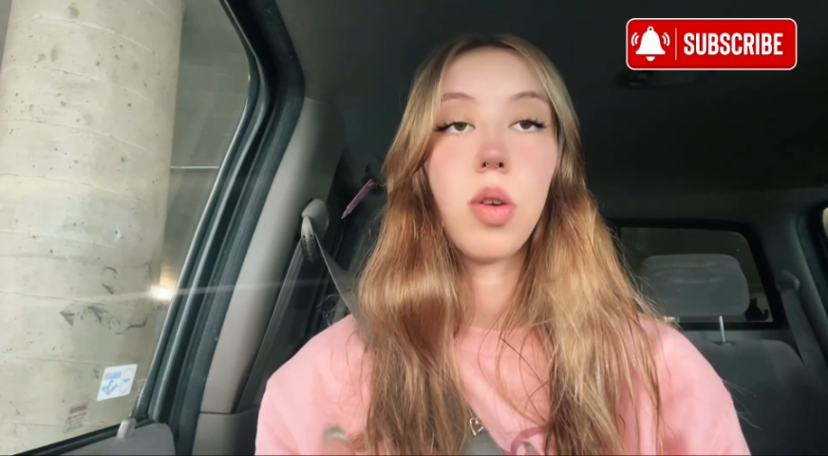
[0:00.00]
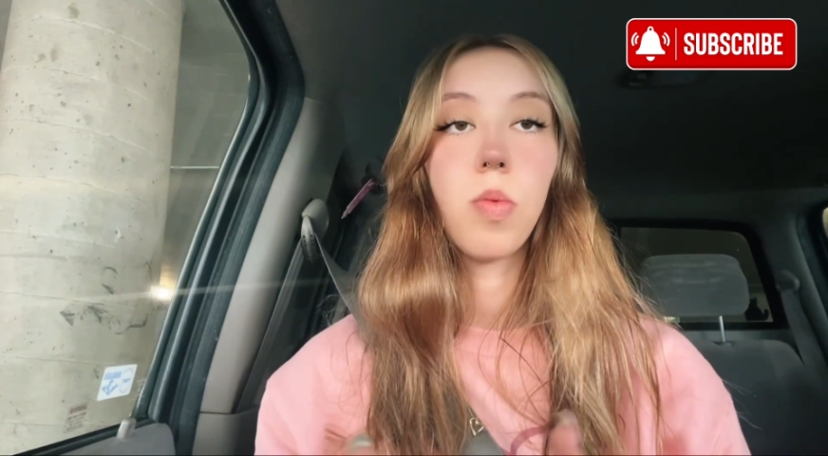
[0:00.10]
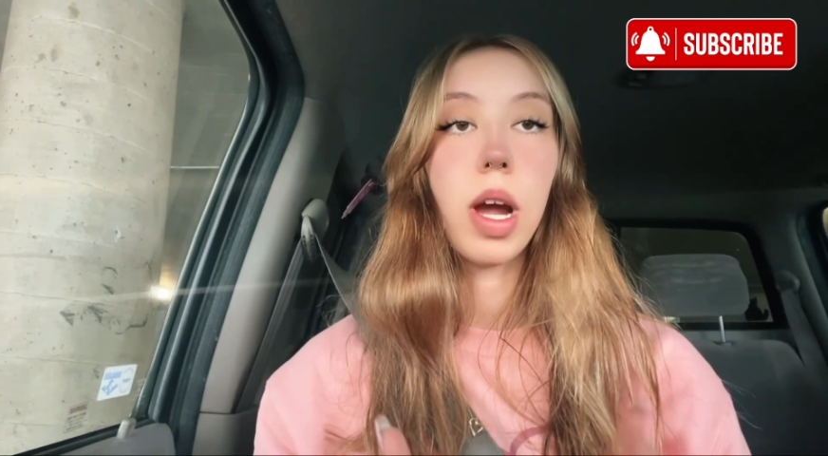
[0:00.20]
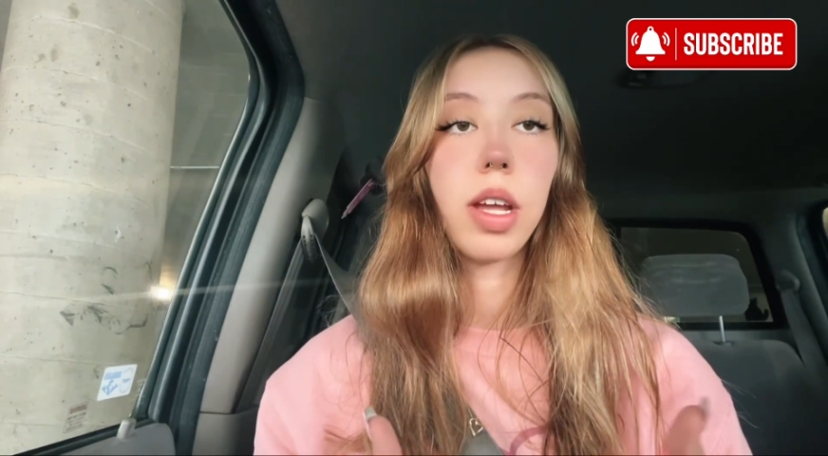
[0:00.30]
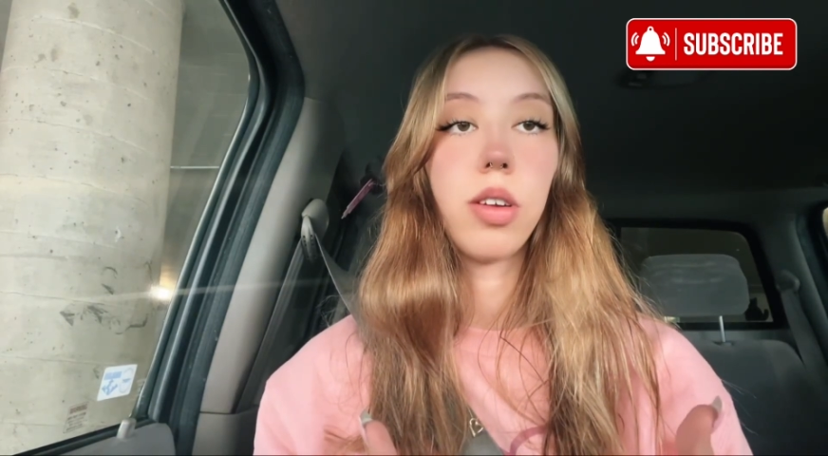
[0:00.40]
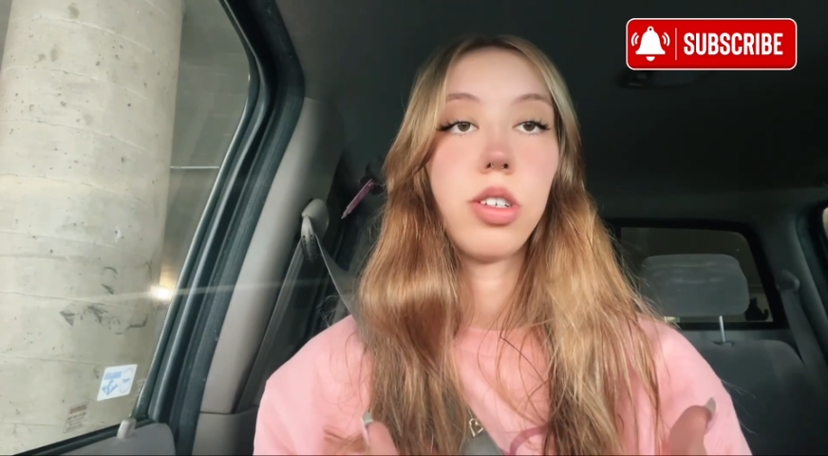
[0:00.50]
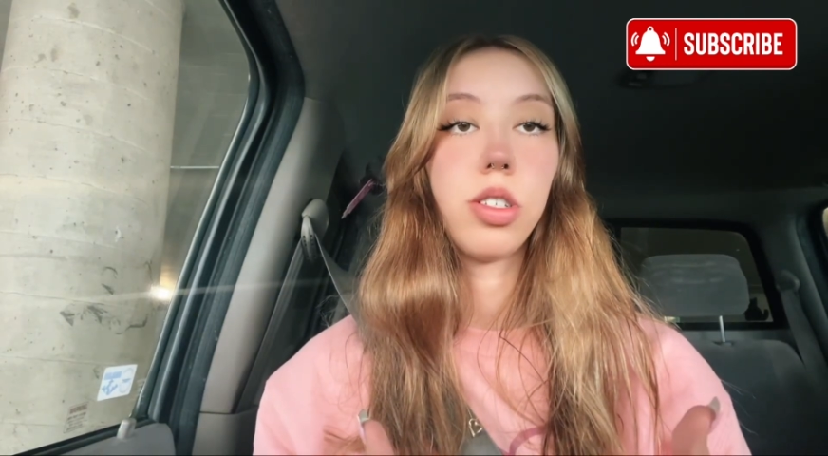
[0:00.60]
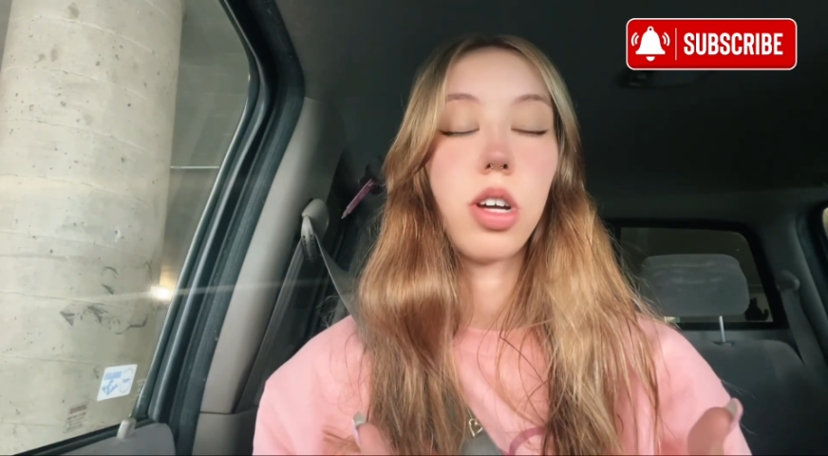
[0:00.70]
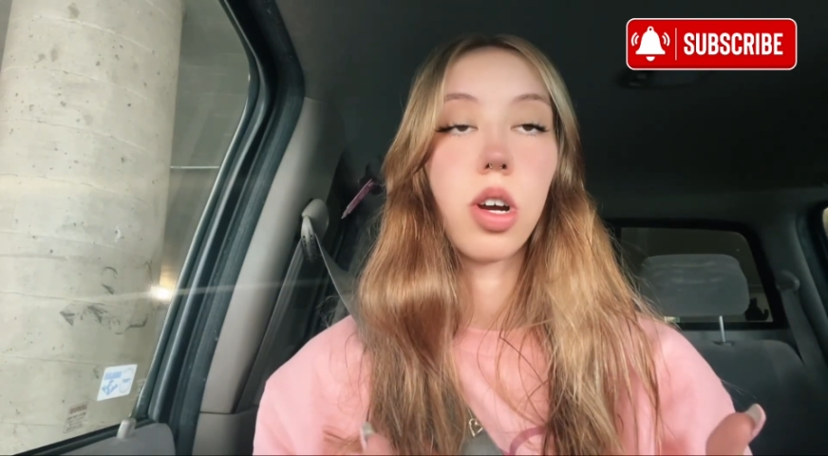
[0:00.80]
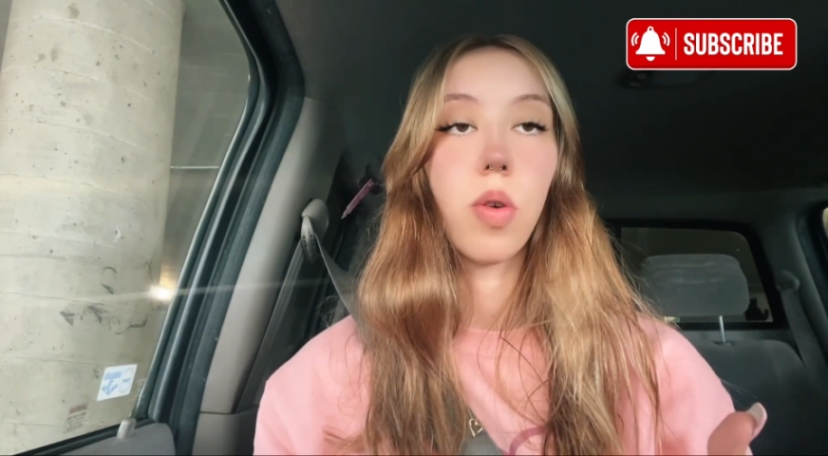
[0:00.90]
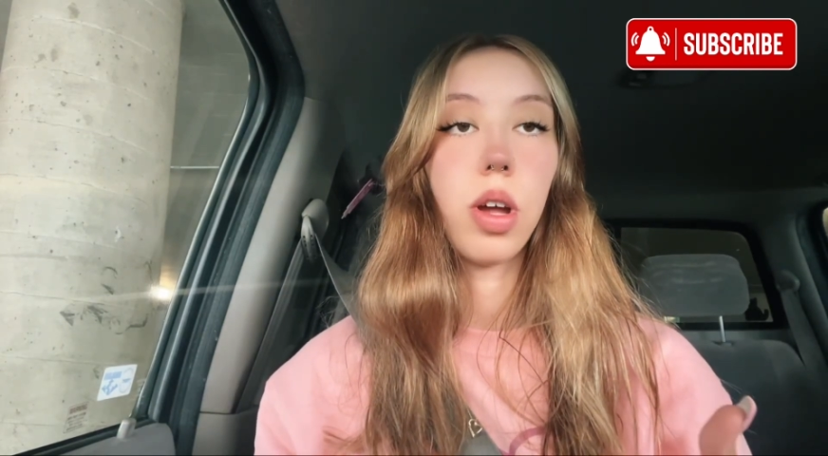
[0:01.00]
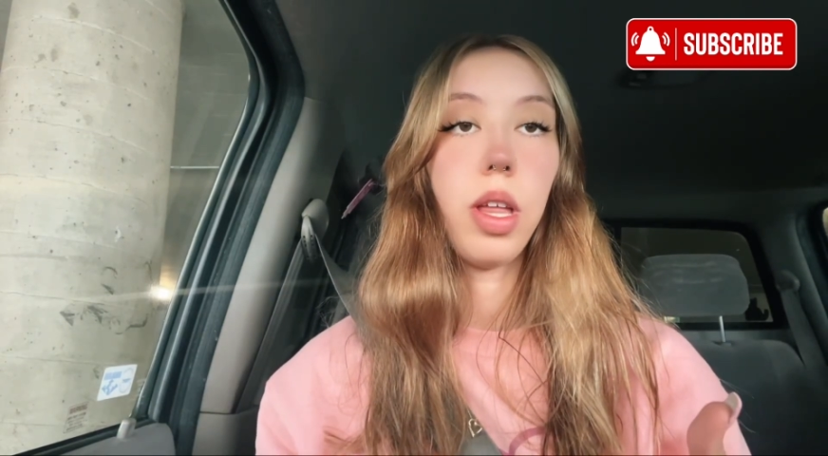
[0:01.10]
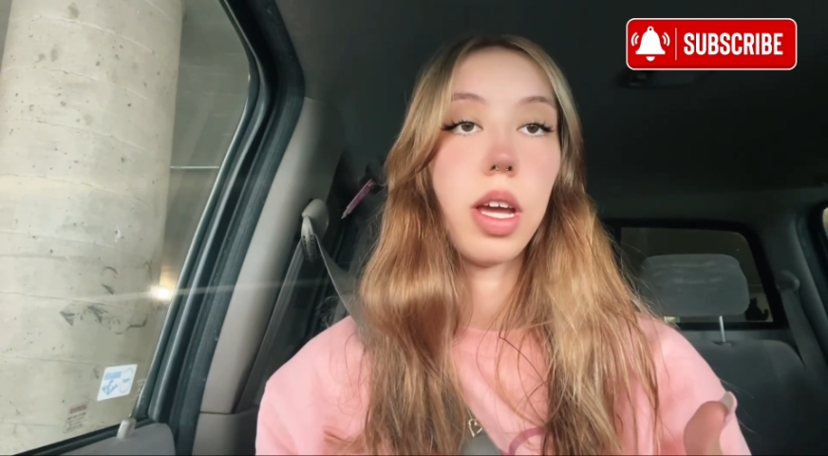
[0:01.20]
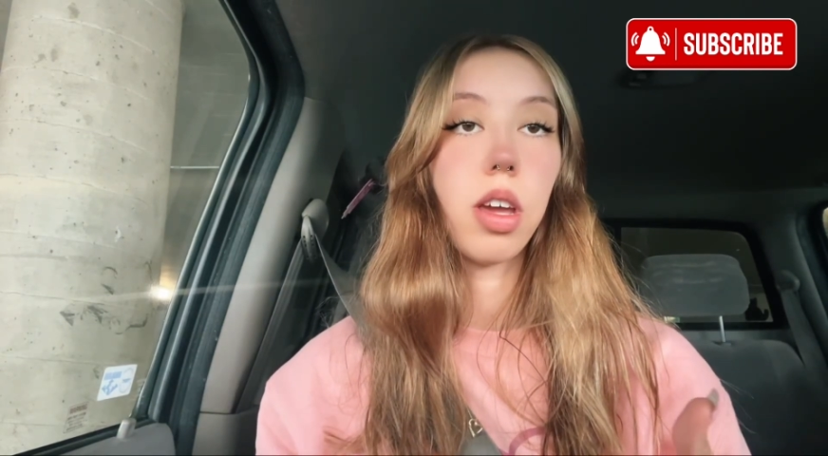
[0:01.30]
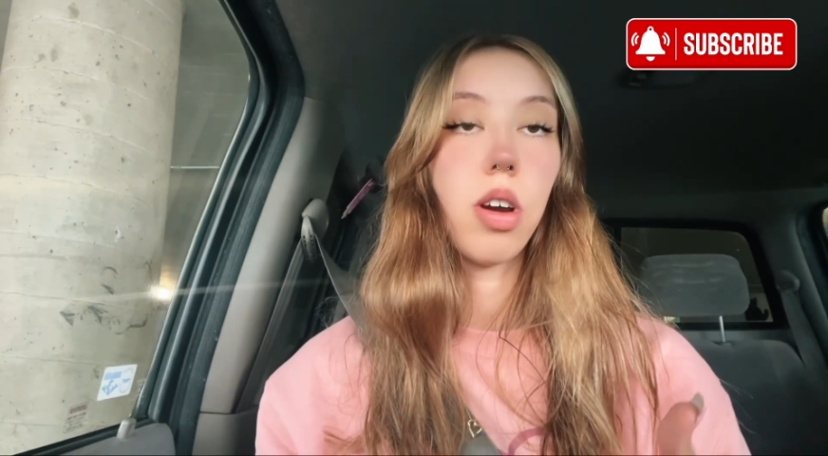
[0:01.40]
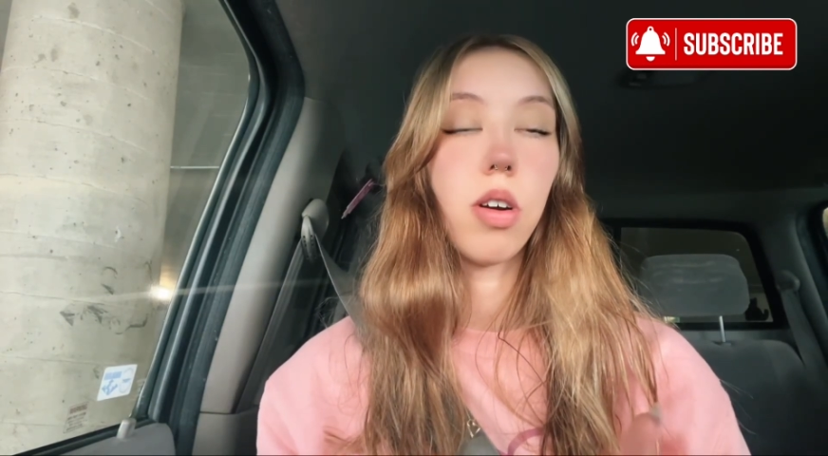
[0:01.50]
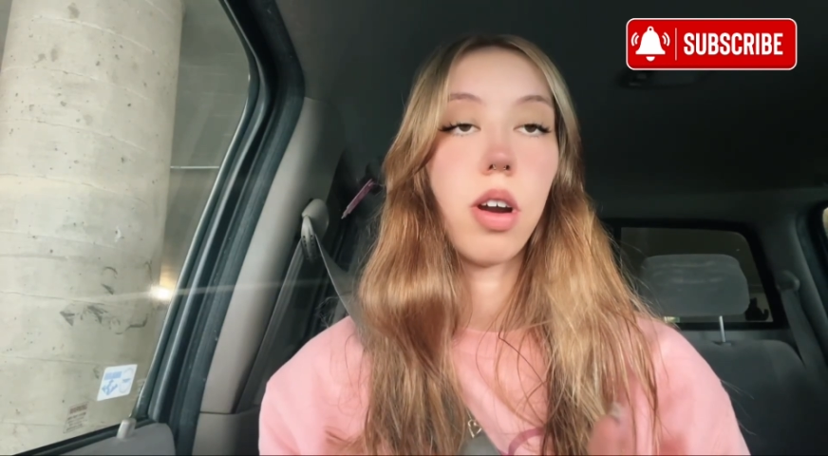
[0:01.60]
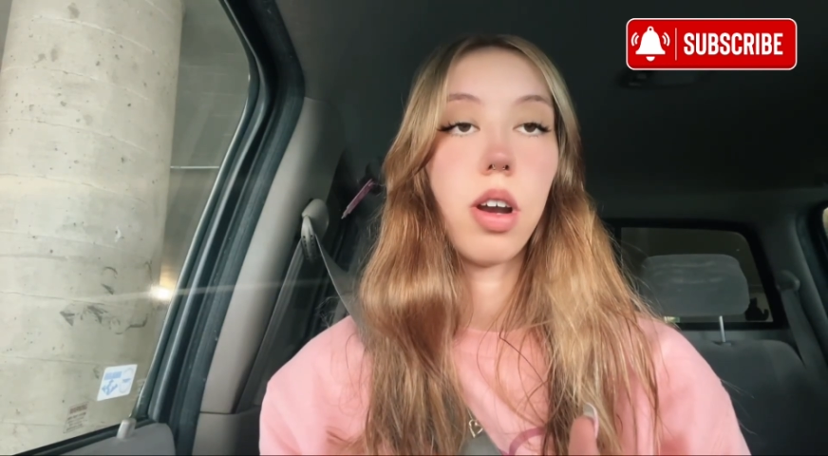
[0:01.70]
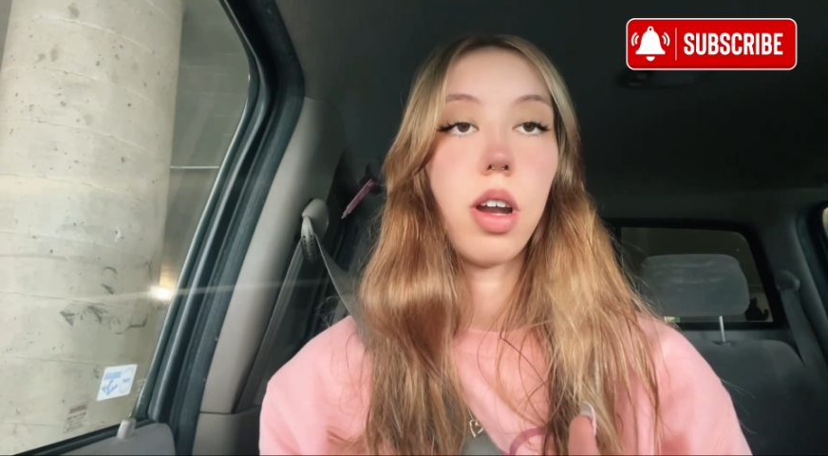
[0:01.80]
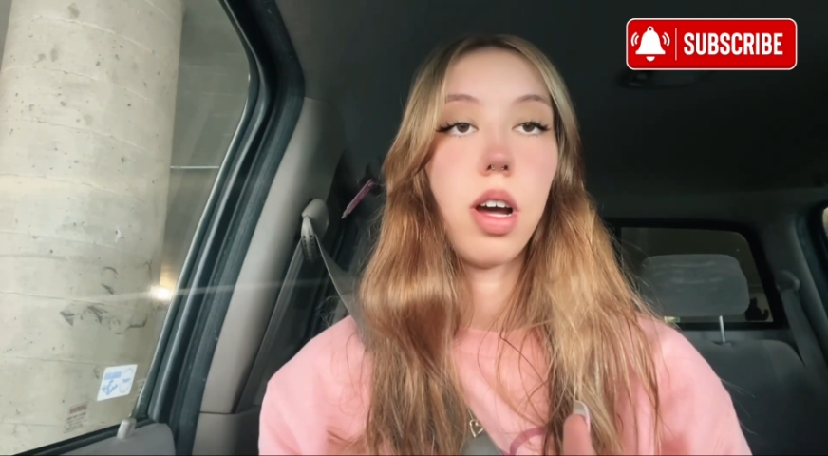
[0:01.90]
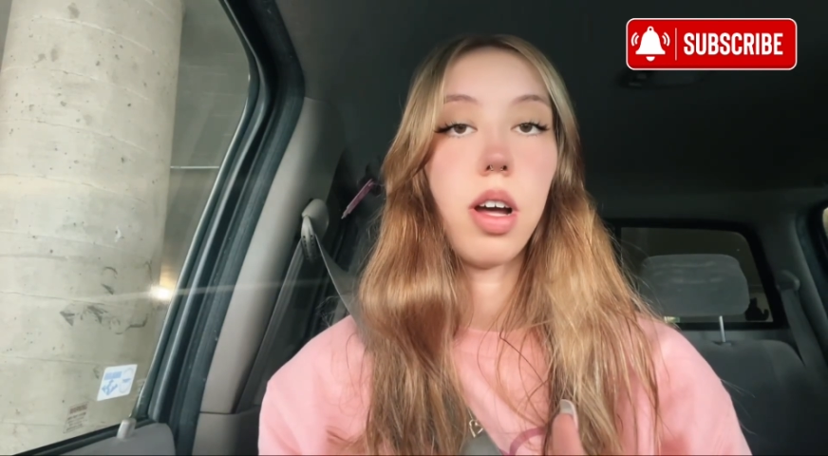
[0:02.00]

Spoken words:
regular just acrylic yarn